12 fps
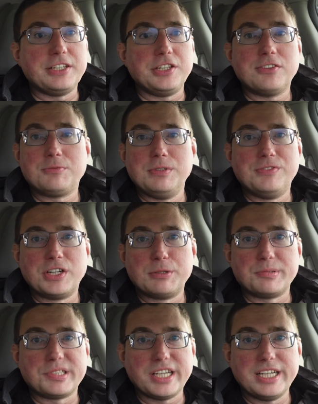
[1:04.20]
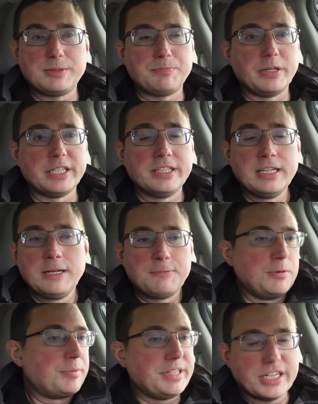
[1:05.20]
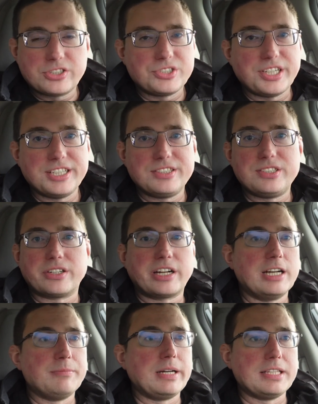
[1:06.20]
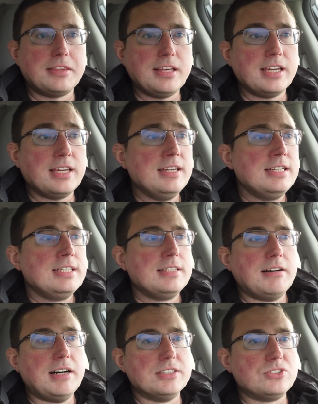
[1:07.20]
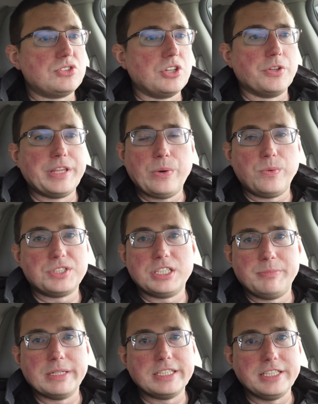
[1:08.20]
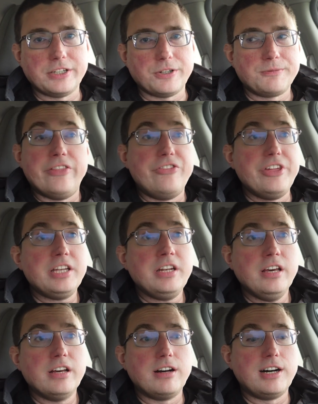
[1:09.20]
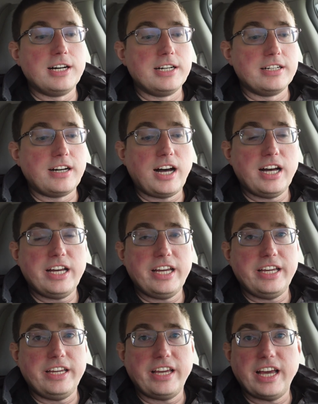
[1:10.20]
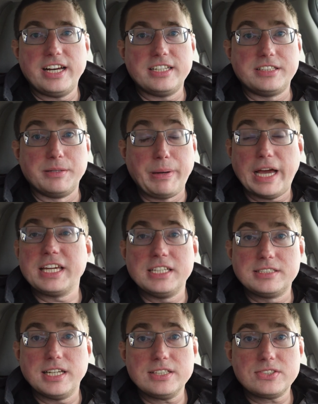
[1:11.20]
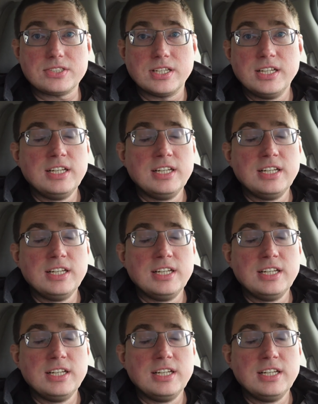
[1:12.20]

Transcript: and you have to be very precise, but memory exercises are kind of my thing, so that wasn't a big deal. And then I had the backing test.